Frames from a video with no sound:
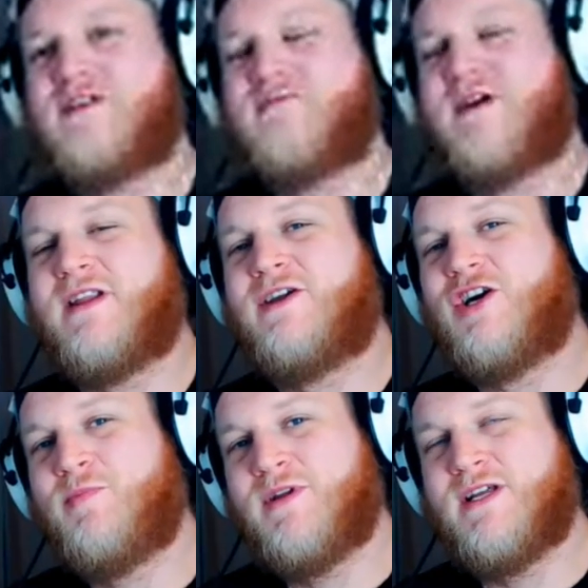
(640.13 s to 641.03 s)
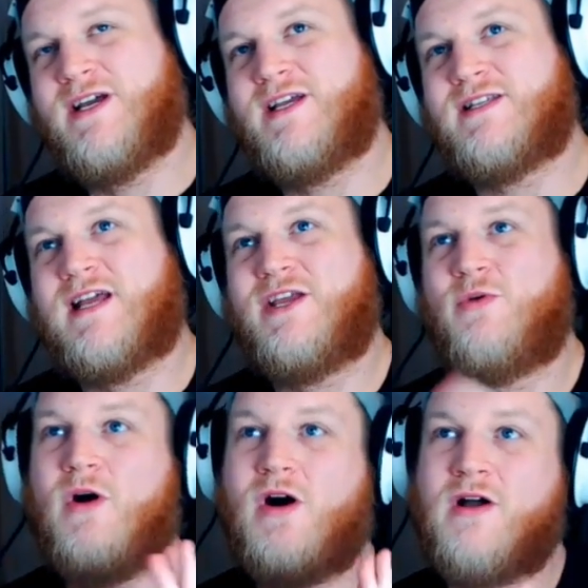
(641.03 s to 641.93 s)
to MANTIC Open days, like you
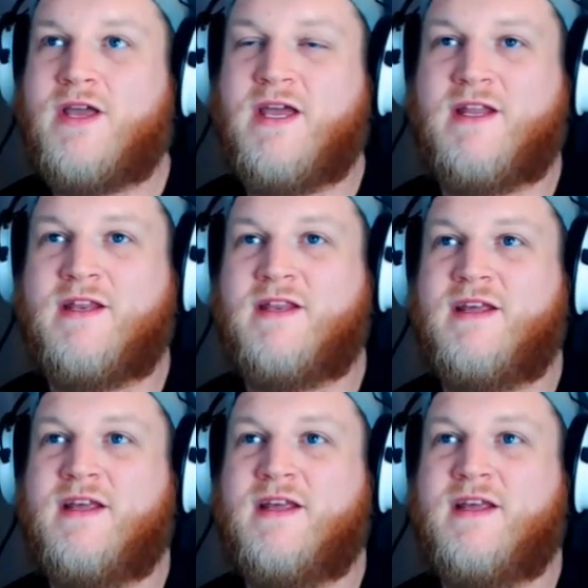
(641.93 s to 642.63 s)
walk in